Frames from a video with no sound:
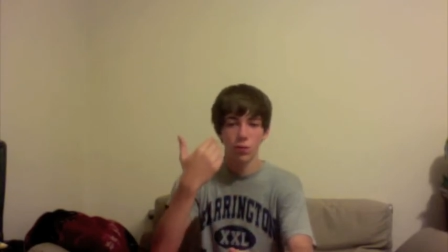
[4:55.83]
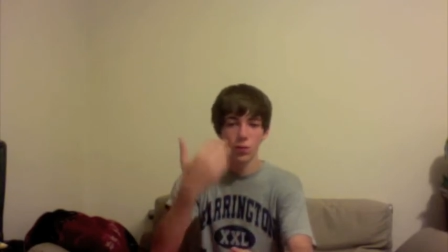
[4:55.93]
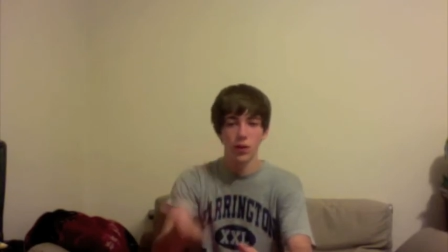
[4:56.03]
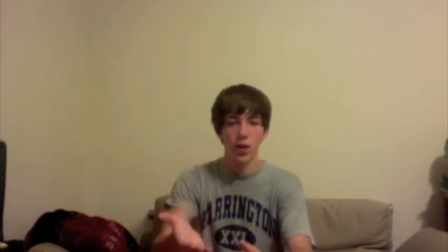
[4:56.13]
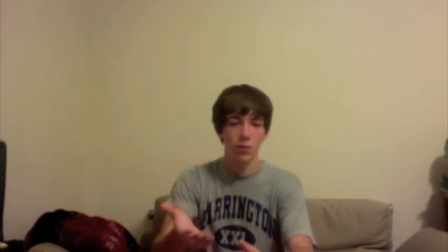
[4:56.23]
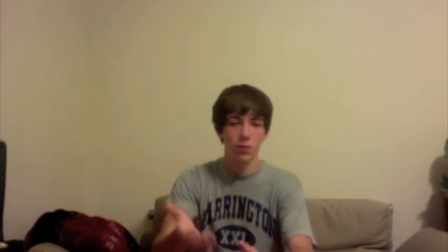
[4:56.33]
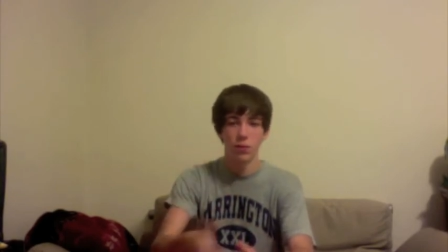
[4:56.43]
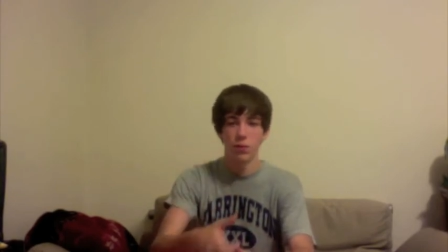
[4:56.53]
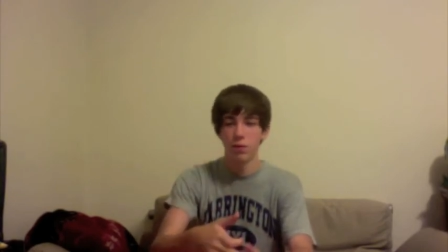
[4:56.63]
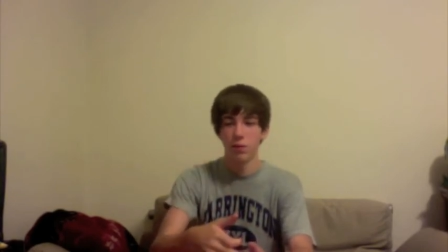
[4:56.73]
types
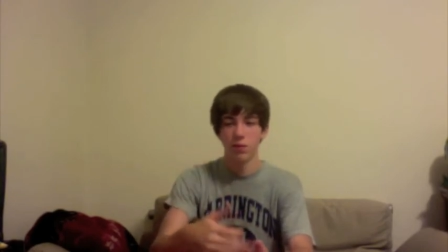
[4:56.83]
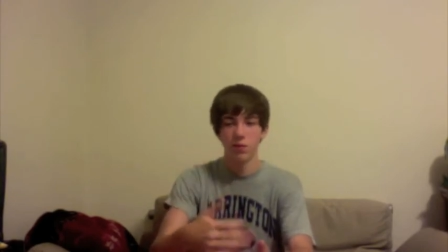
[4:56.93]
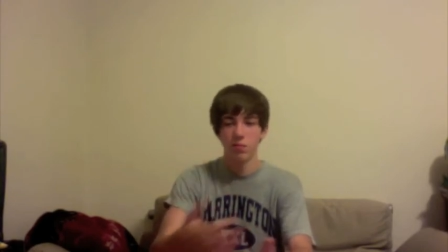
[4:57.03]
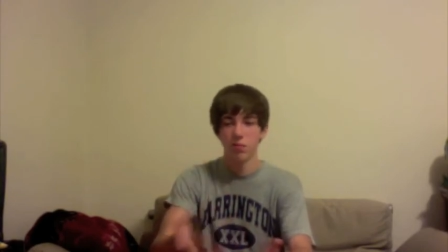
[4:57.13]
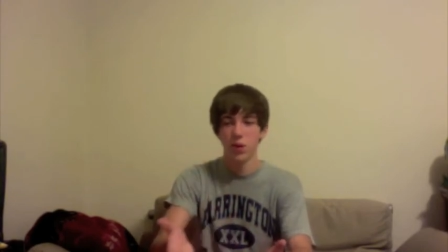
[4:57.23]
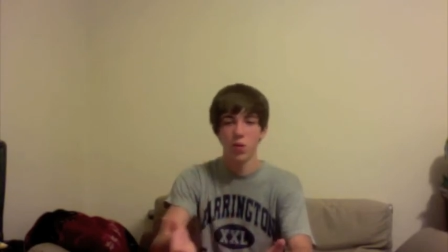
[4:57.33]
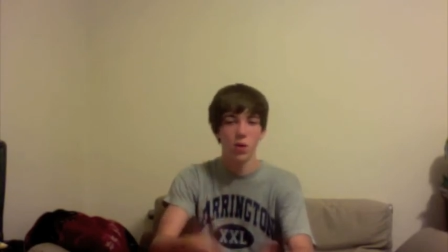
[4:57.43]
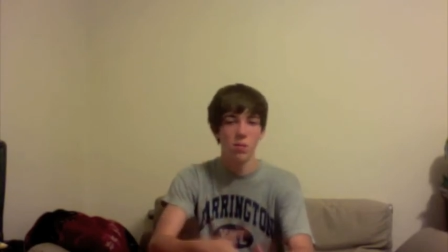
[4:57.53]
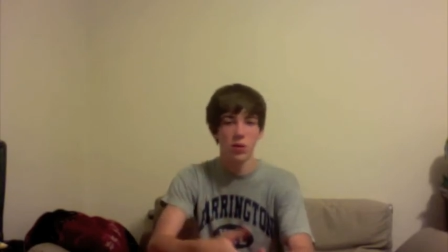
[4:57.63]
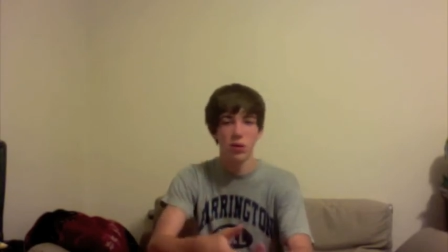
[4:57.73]
of
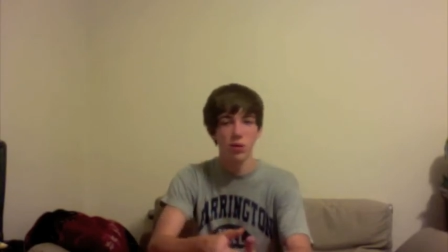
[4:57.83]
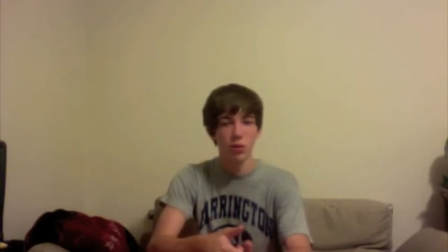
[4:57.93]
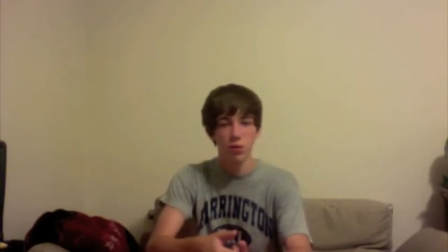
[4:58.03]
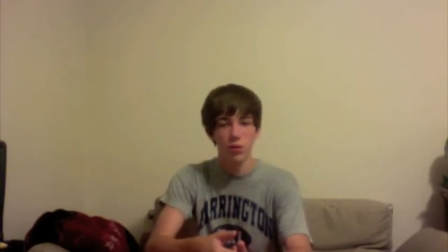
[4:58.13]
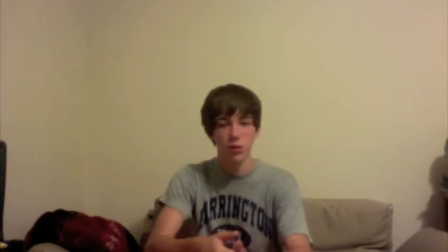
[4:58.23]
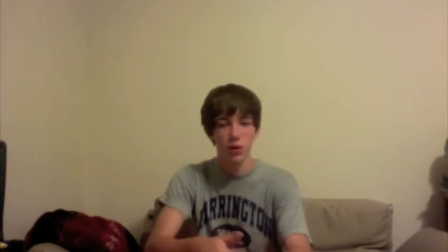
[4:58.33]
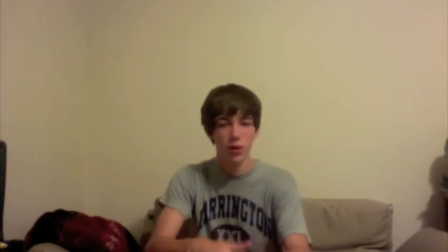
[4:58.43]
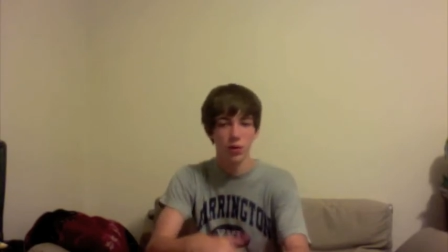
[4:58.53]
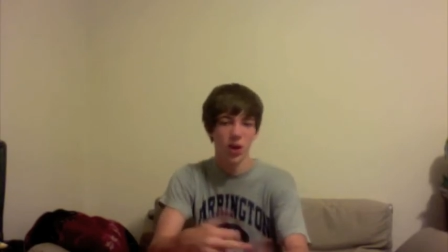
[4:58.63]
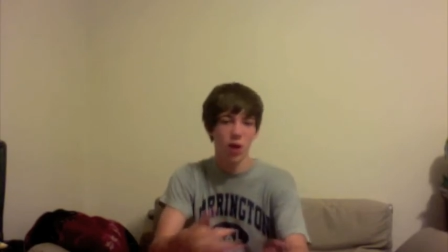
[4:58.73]
equipment you use,
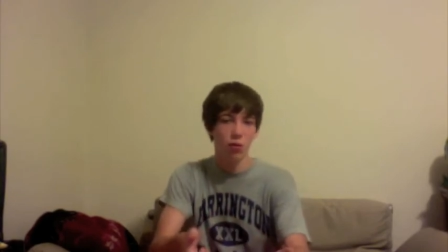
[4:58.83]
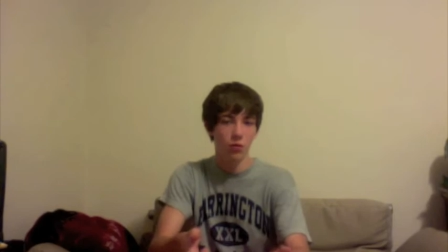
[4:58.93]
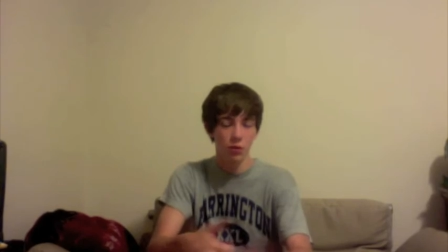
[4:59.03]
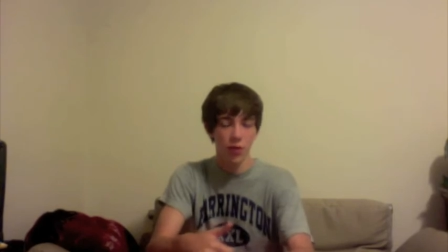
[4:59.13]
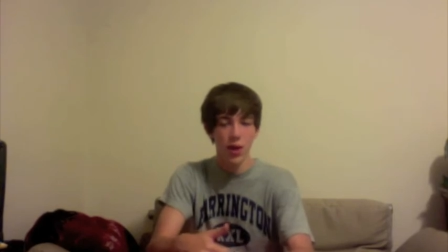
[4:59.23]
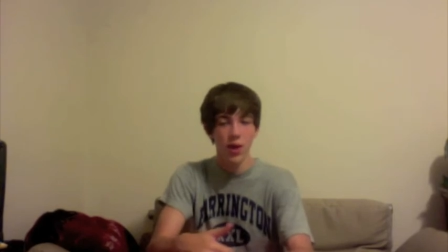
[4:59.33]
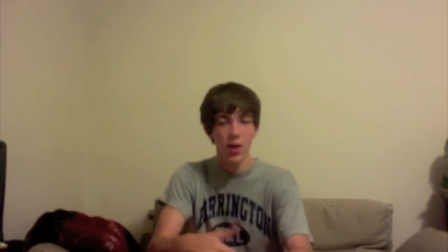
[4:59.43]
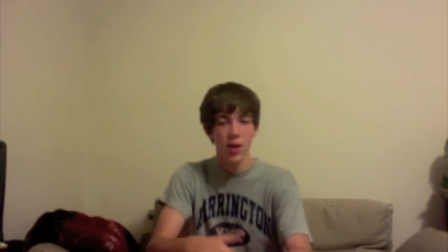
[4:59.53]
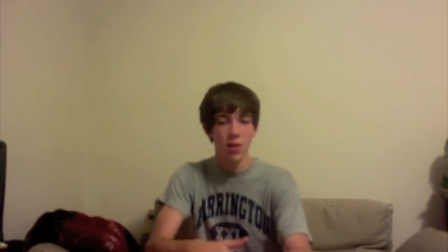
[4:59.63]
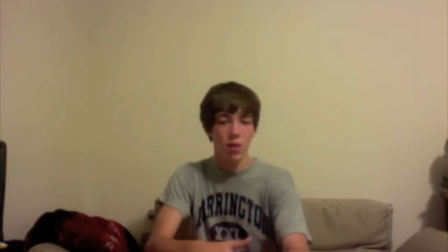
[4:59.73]
and kind of review that.
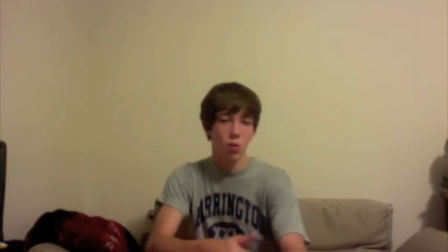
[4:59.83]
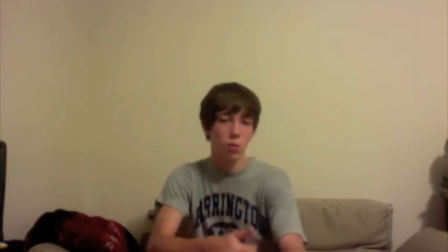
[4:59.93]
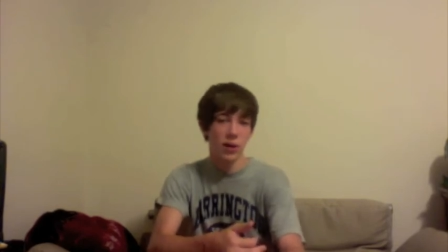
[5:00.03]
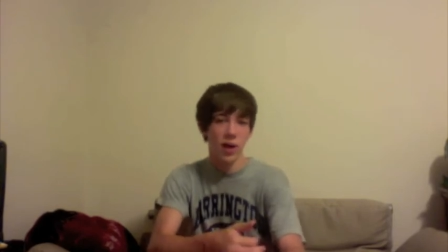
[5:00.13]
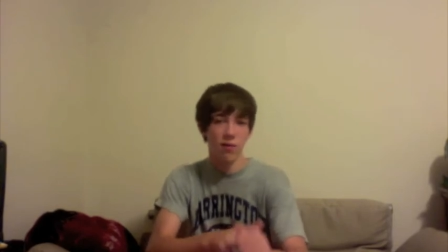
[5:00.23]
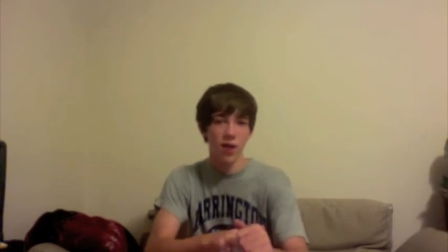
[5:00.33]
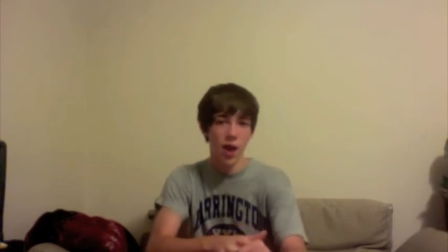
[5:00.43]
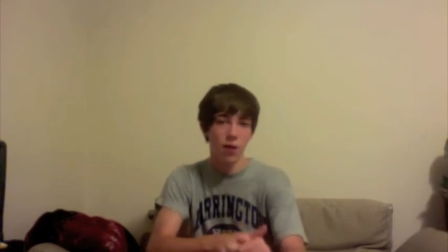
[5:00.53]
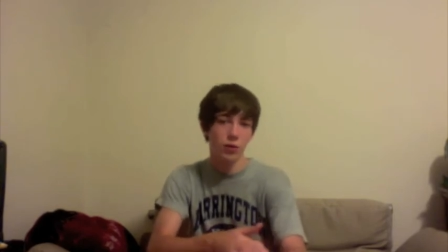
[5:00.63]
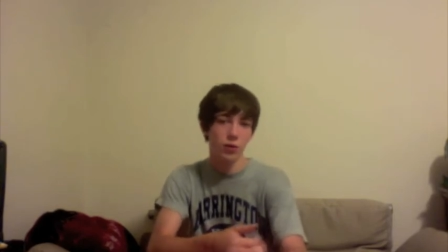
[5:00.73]
The other one would be kind of a
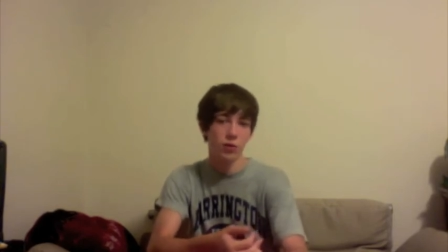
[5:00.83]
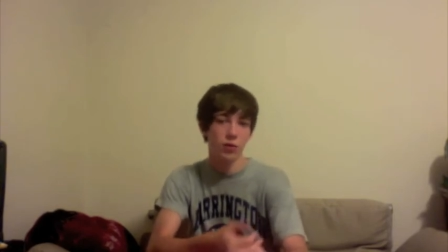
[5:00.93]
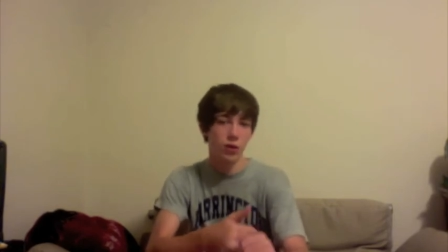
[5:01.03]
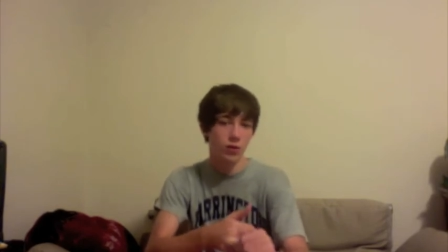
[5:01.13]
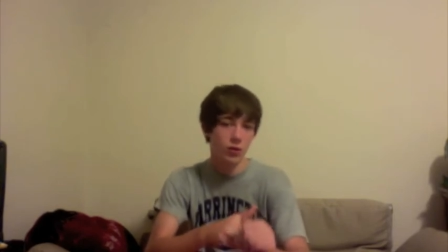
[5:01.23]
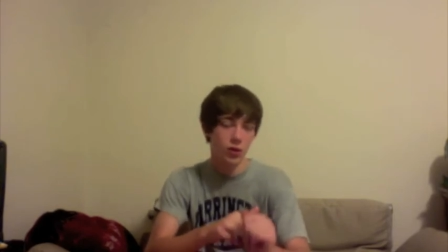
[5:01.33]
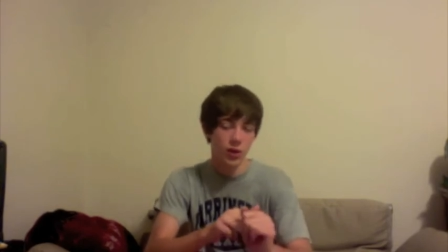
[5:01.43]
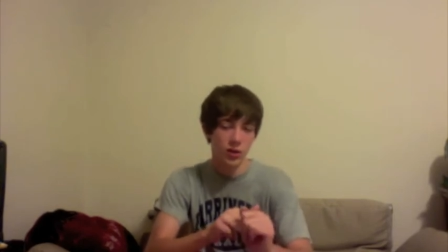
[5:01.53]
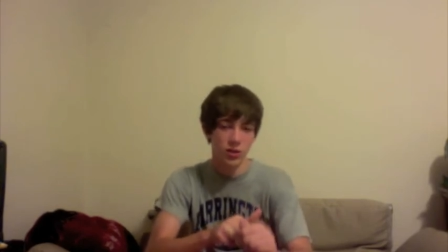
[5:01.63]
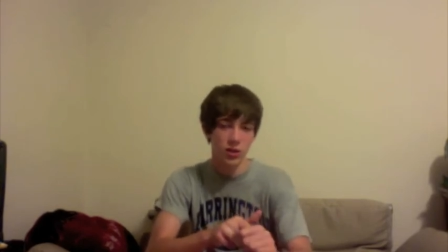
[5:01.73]
how-to. There are
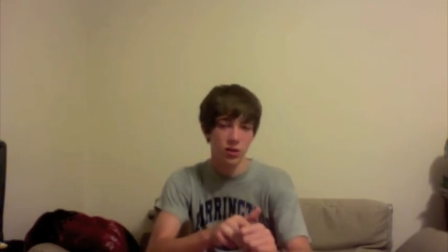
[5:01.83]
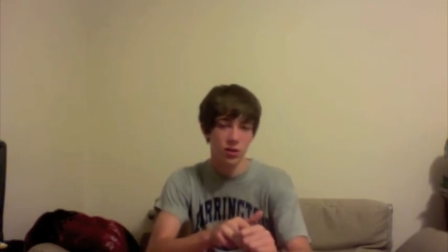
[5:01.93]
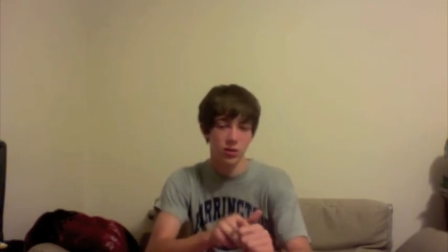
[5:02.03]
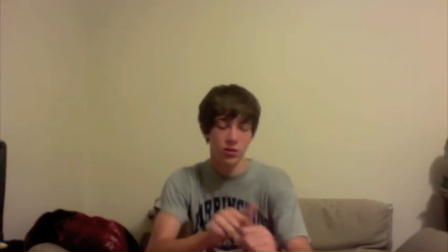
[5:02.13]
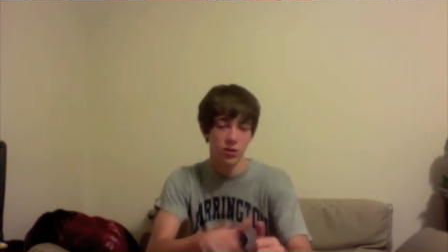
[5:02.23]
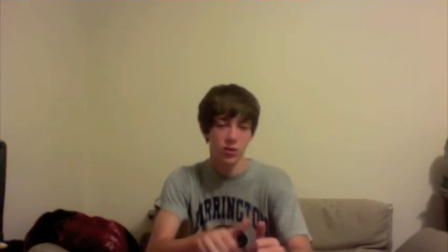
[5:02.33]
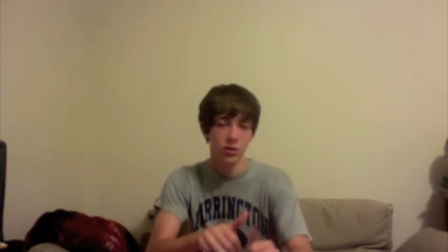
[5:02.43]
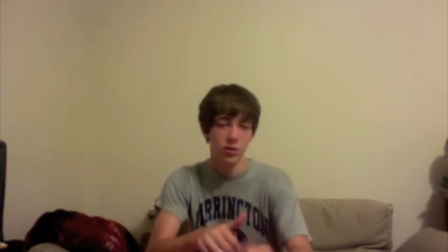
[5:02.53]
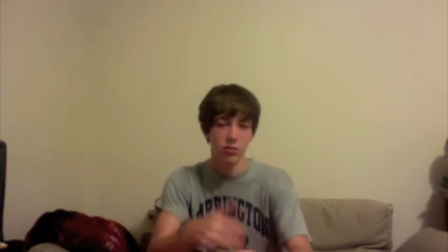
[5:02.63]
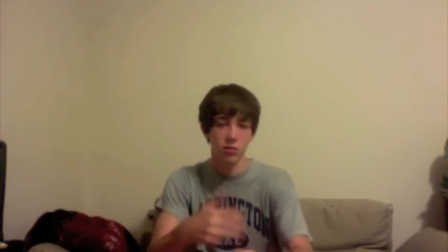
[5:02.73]

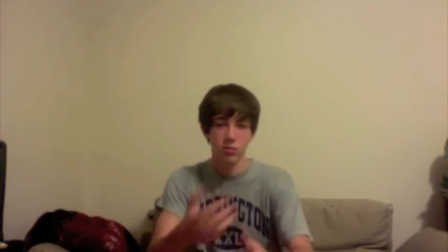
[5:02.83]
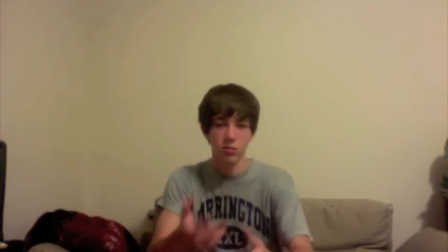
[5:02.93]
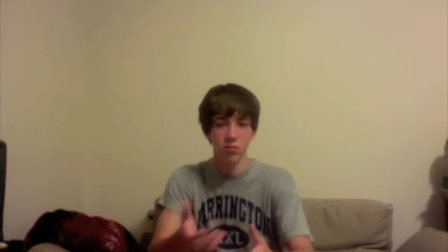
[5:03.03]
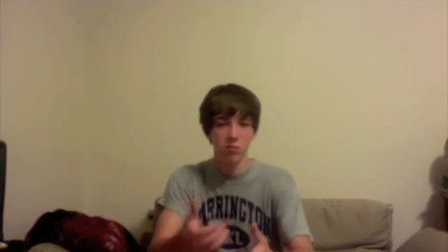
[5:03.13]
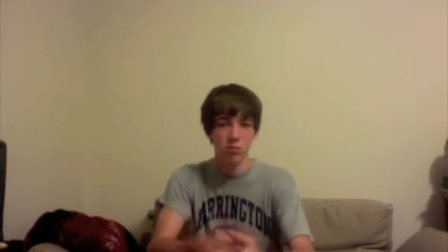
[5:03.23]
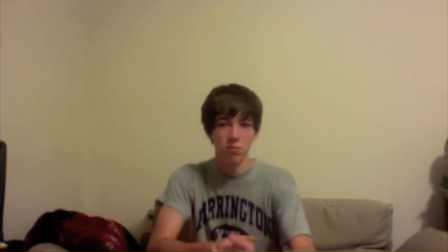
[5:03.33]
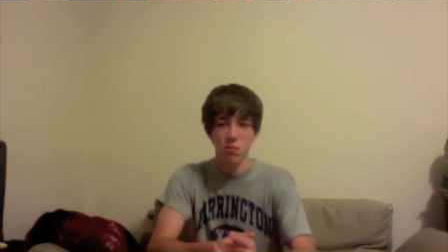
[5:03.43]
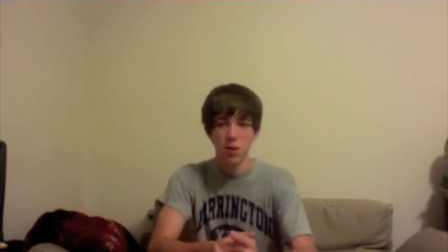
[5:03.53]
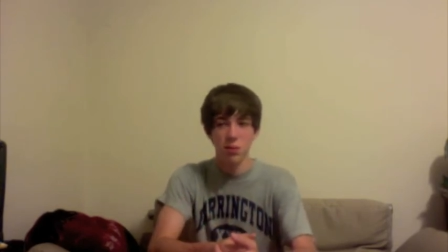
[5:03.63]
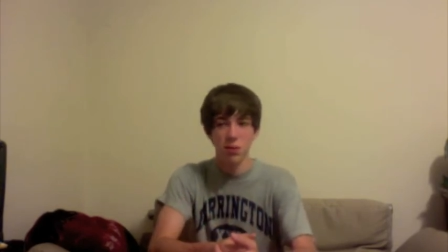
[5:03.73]
certain
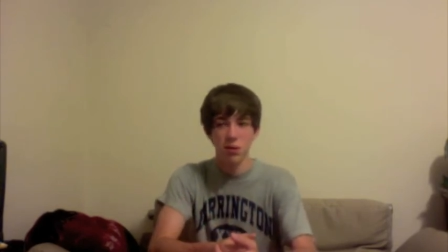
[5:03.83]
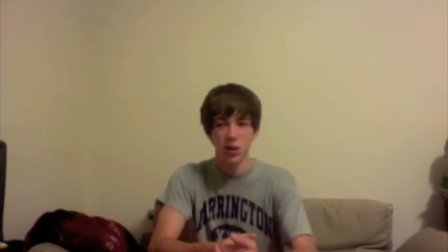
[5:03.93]
maybe